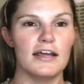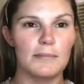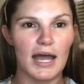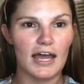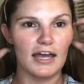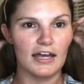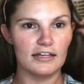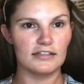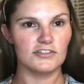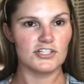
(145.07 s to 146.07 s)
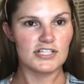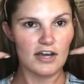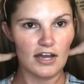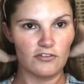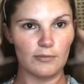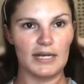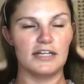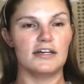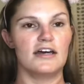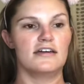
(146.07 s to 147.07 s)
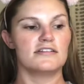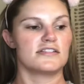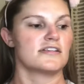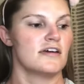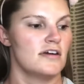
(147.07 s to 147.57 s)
in my head just how everybody does